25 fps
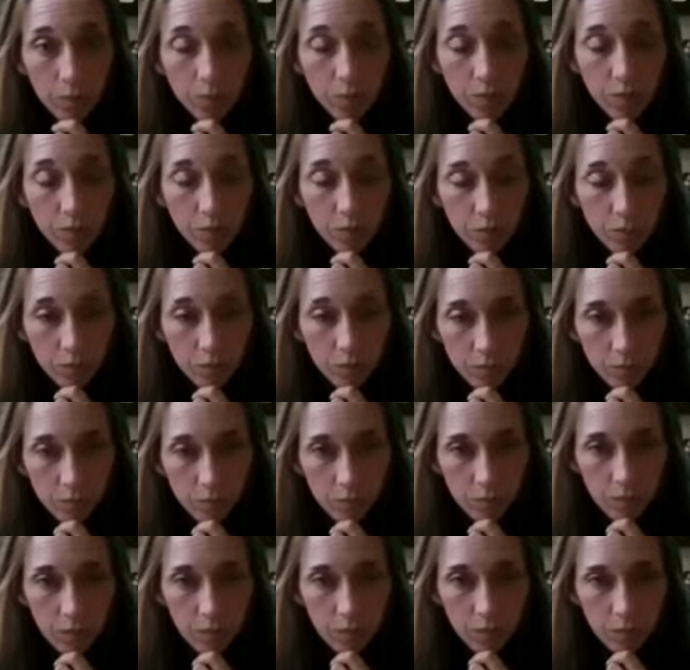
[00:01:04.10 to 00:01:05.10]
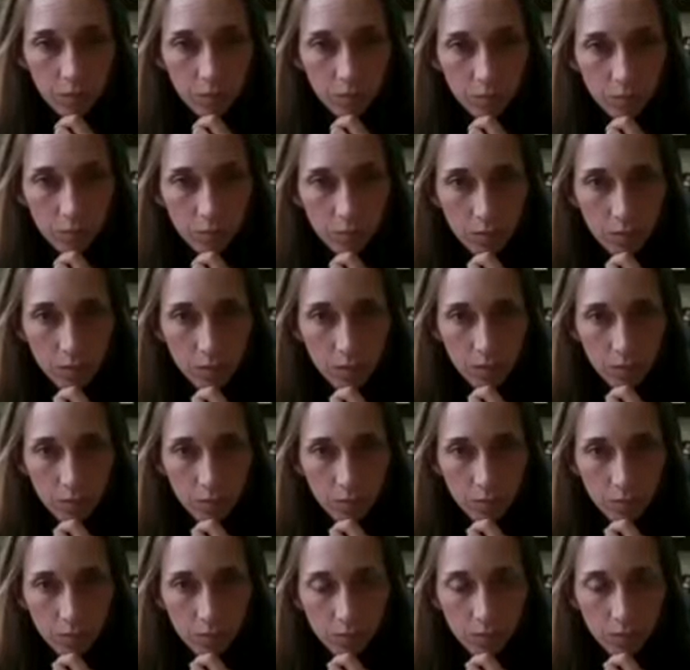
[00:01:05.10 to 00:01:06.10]

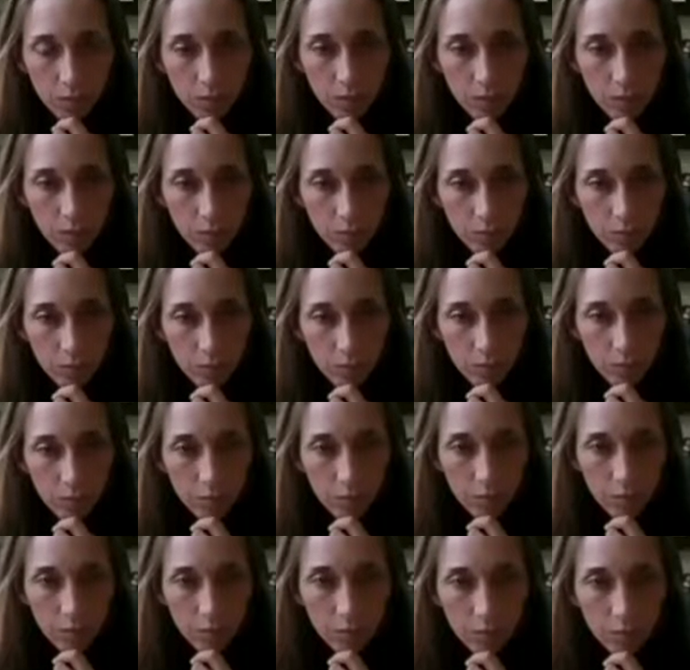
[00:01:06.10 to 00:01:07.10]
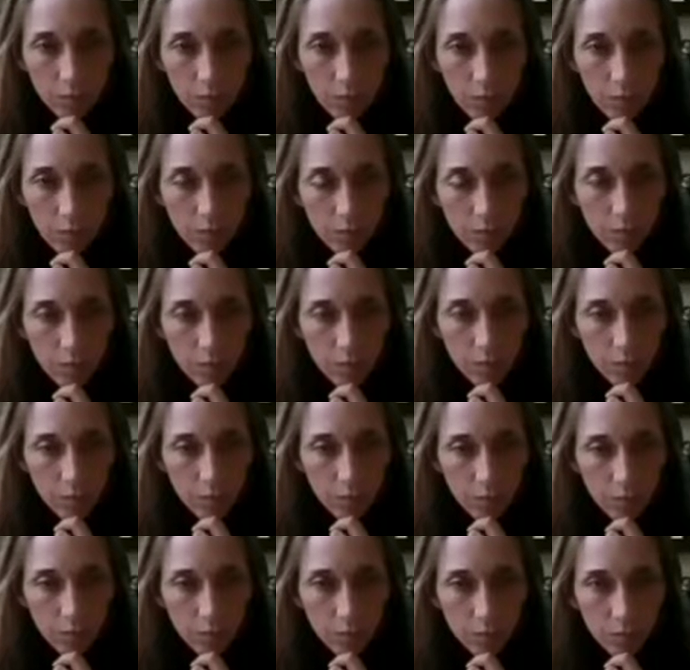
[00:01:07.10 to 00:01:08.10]

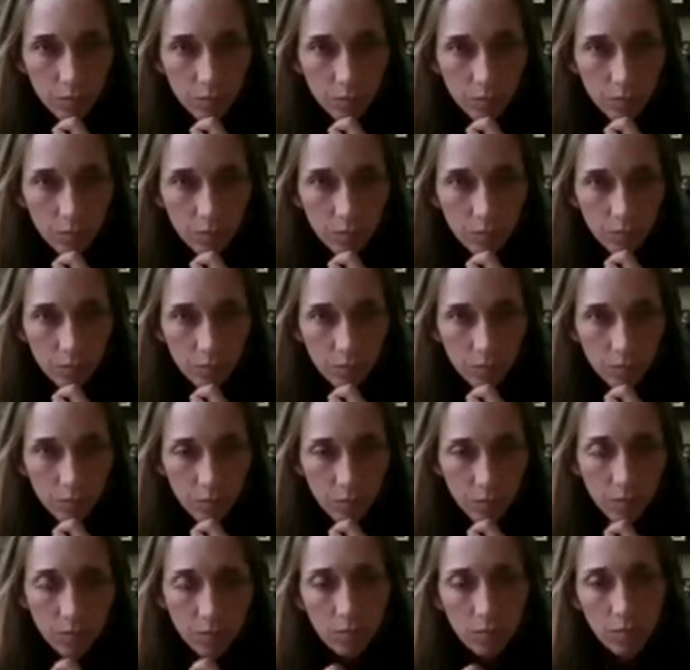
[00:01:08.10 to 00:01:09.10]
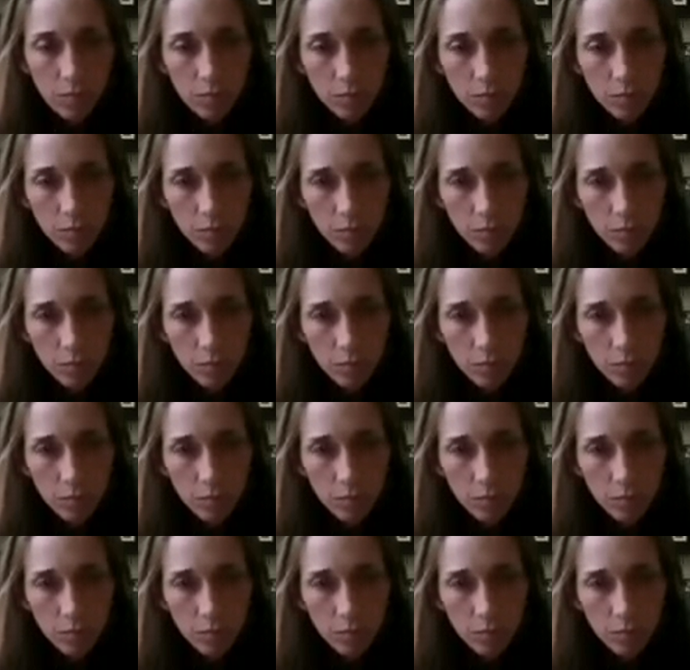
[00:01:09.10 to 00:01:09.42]
(silent)